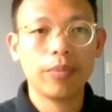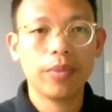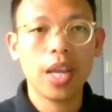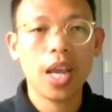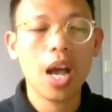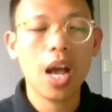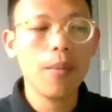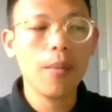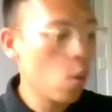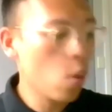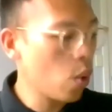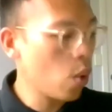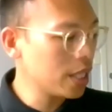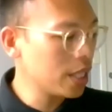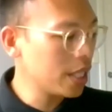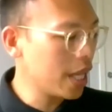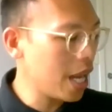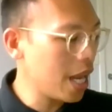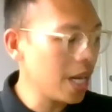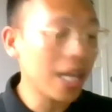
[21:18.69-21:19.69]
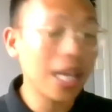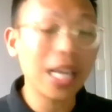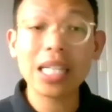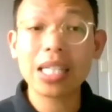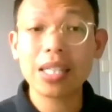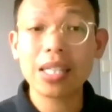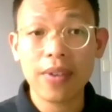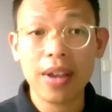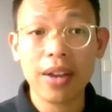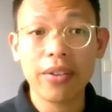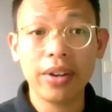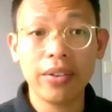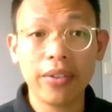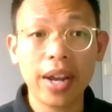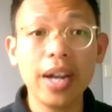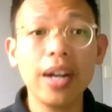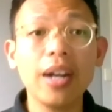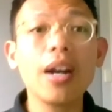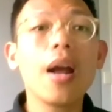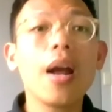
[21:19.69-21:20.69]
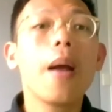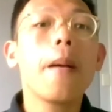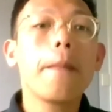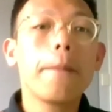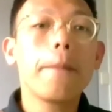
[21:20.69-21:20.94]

Yeah, once again, it's very rare,